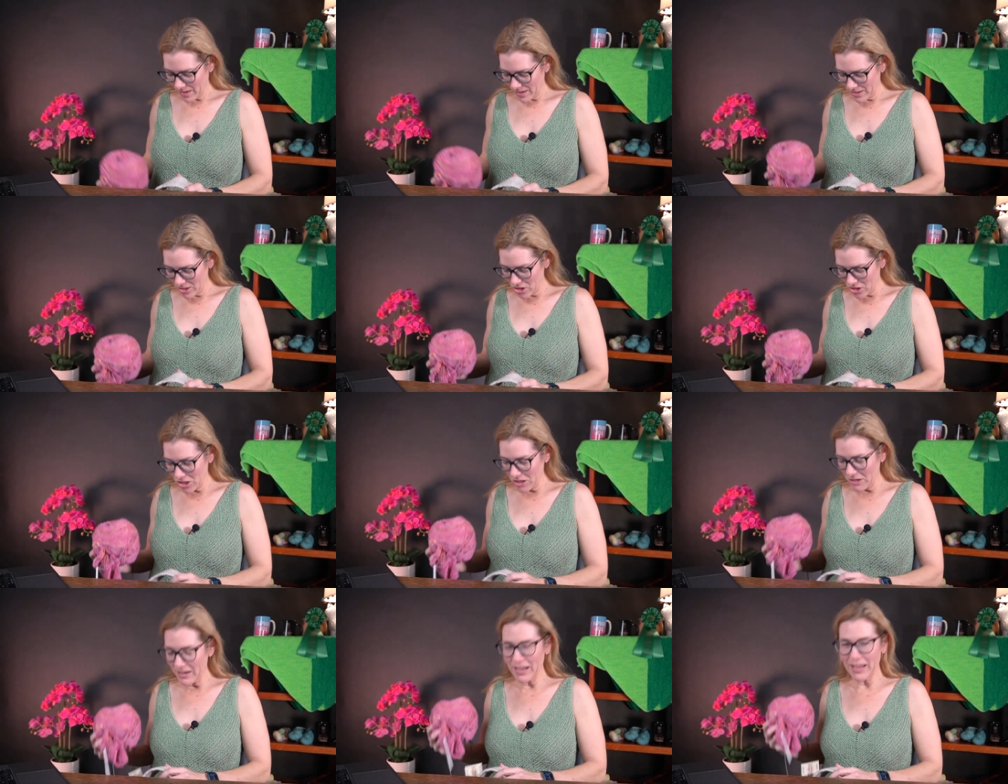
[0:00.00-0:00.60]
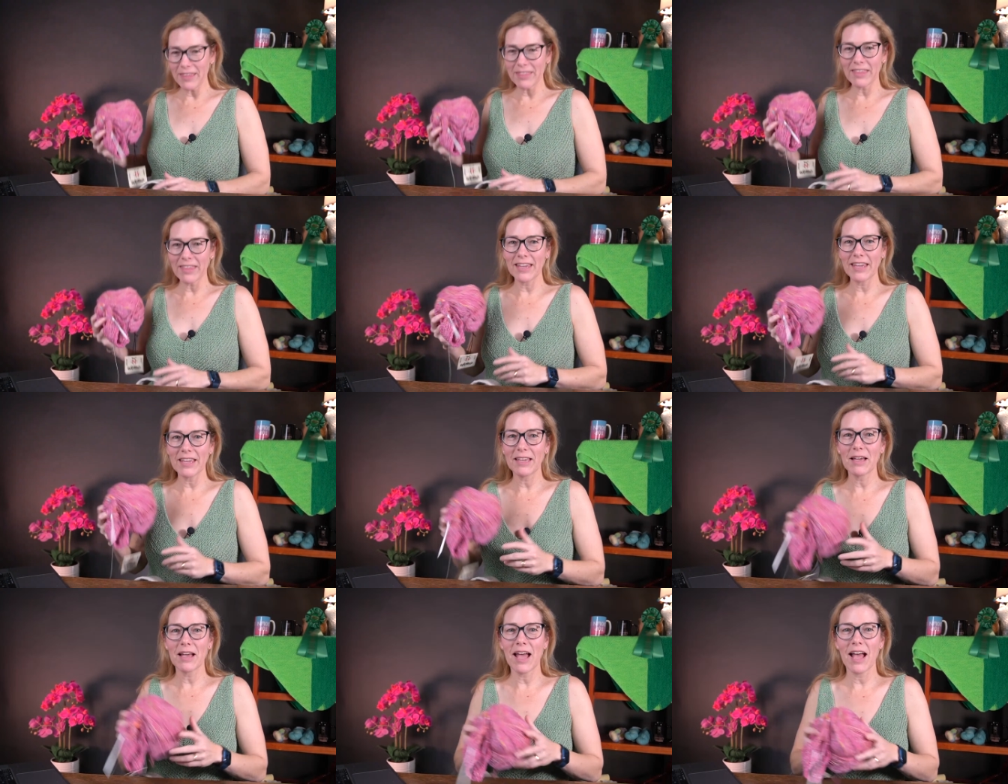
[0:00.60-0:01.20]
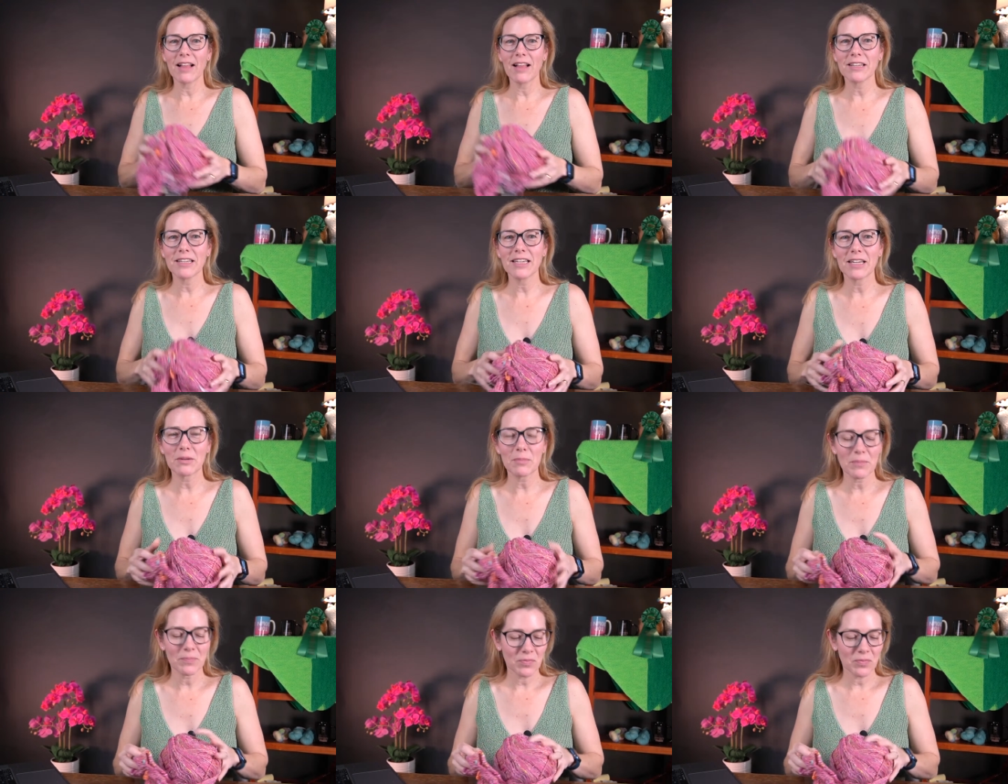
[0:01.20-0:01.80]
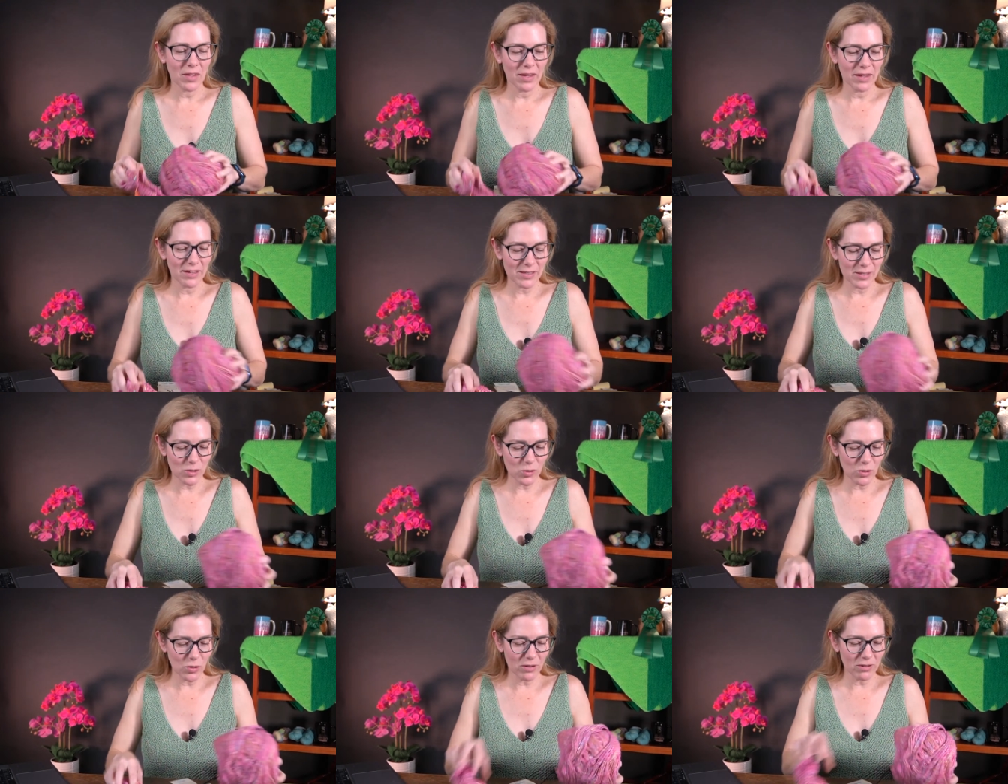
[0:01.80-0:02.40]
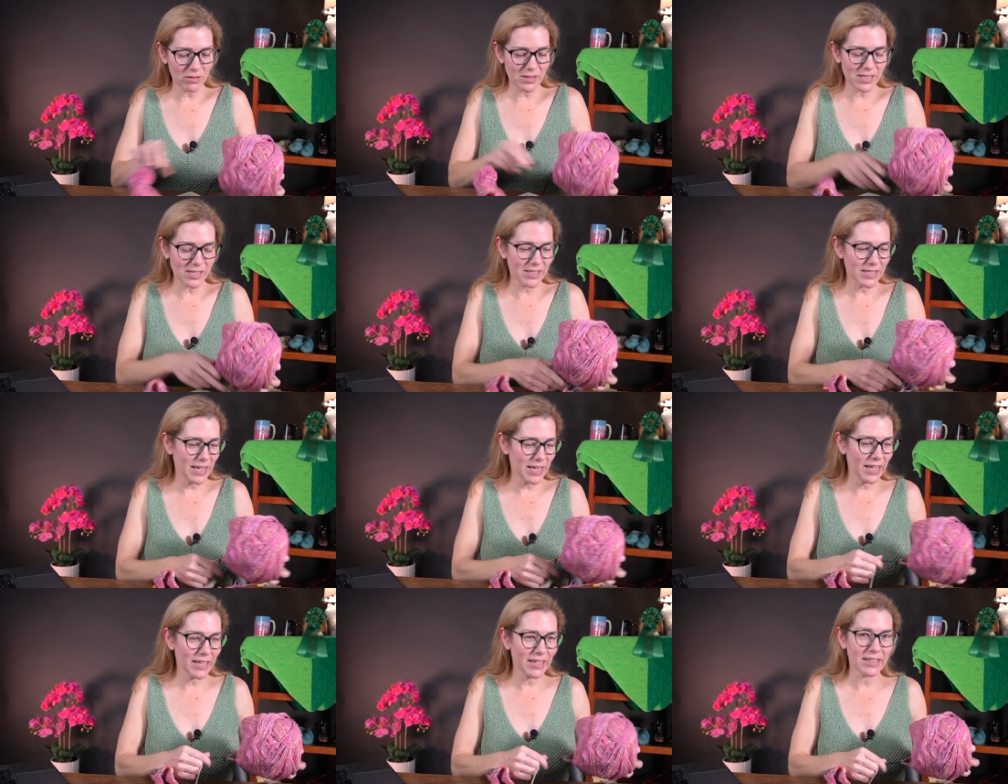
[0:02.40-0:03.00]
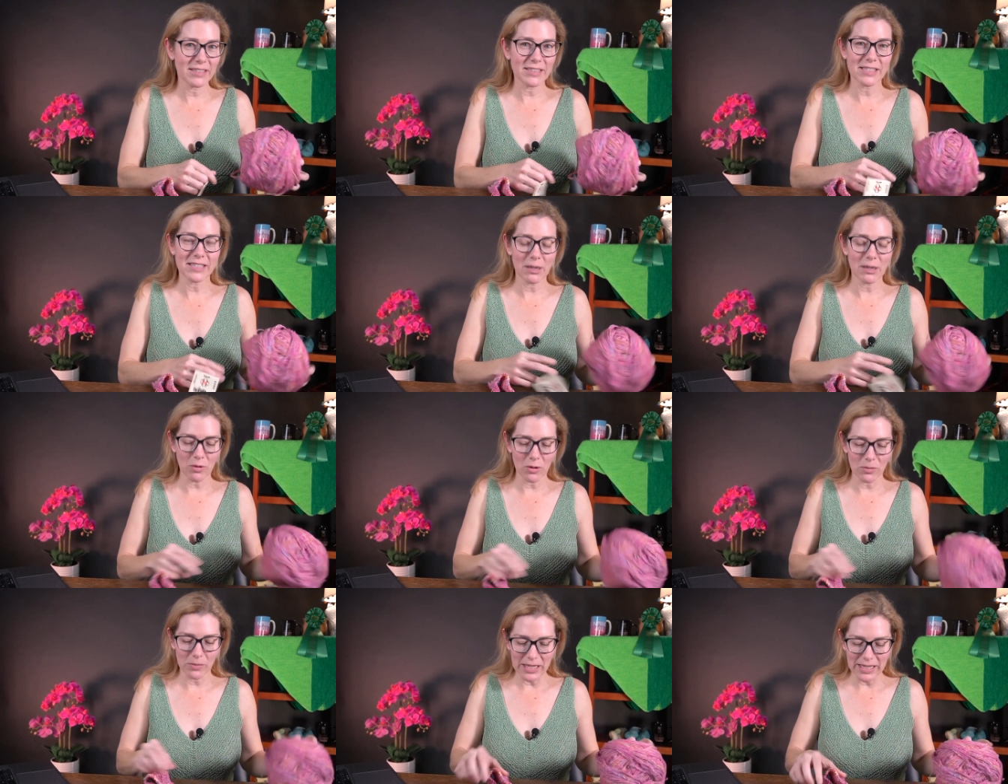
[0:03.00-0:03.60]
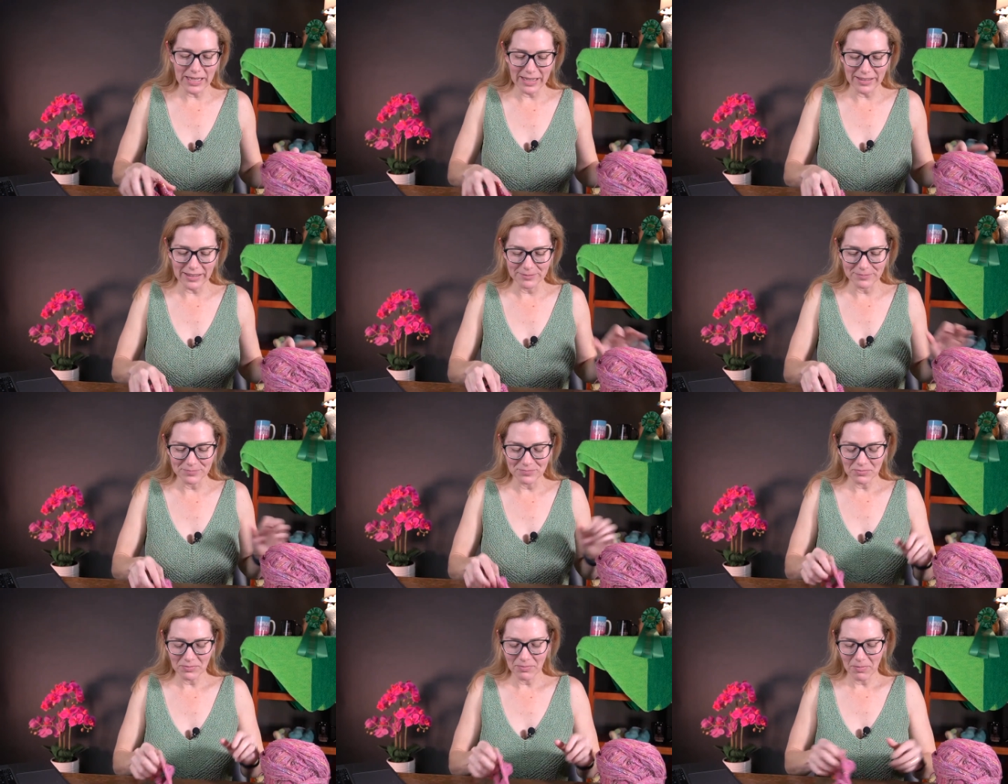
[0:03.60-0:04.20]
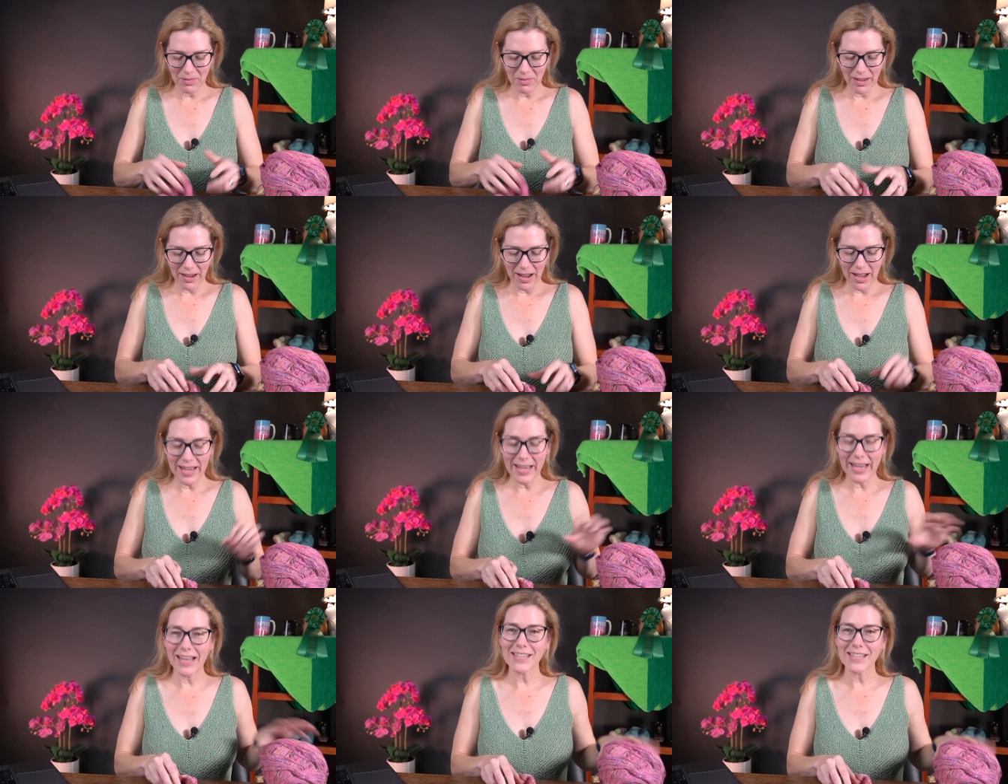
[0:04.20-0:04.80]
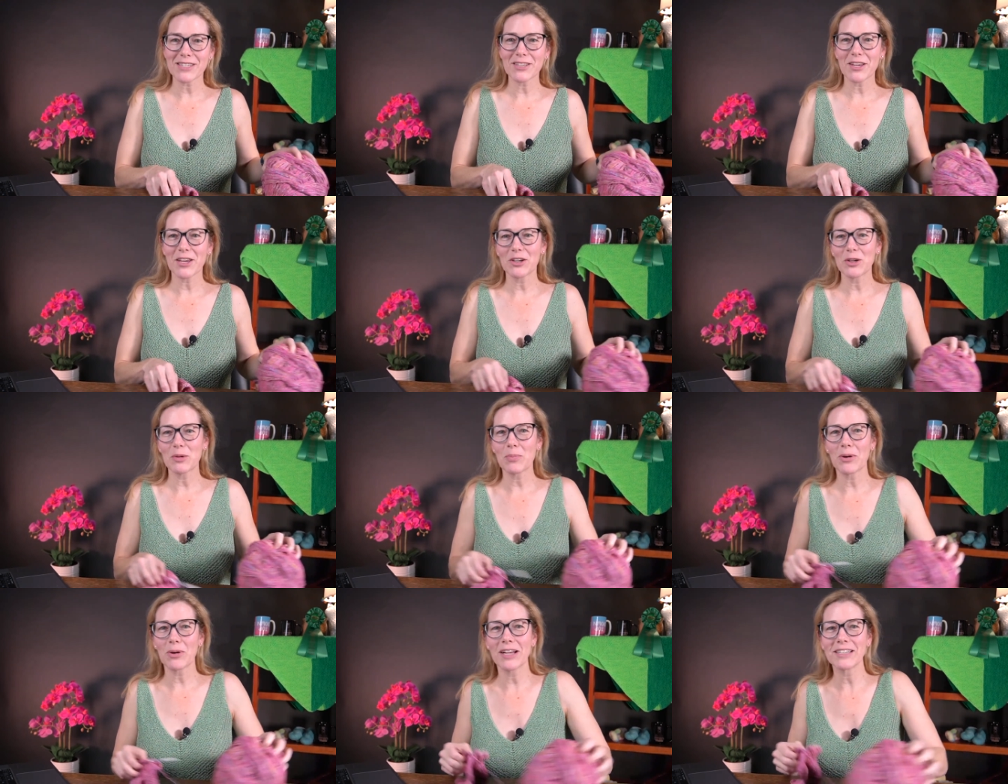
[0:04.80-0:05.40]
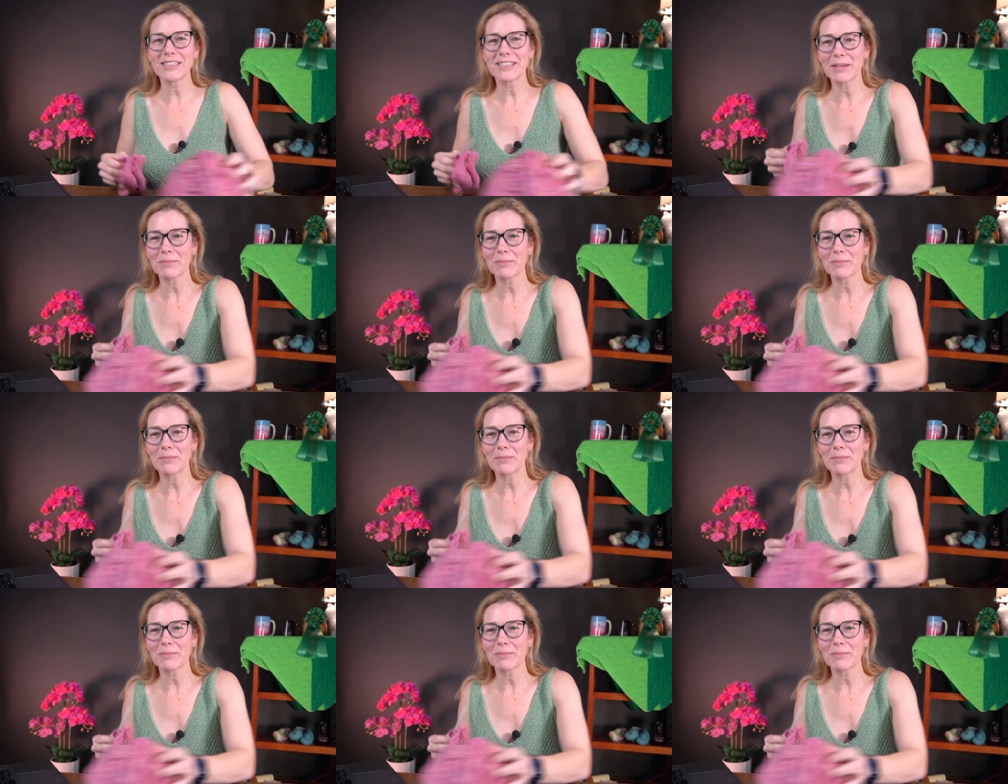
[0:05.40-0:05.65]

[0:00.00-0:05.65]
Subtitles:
the ELIOT Historical Society December meeting, I cast out a new project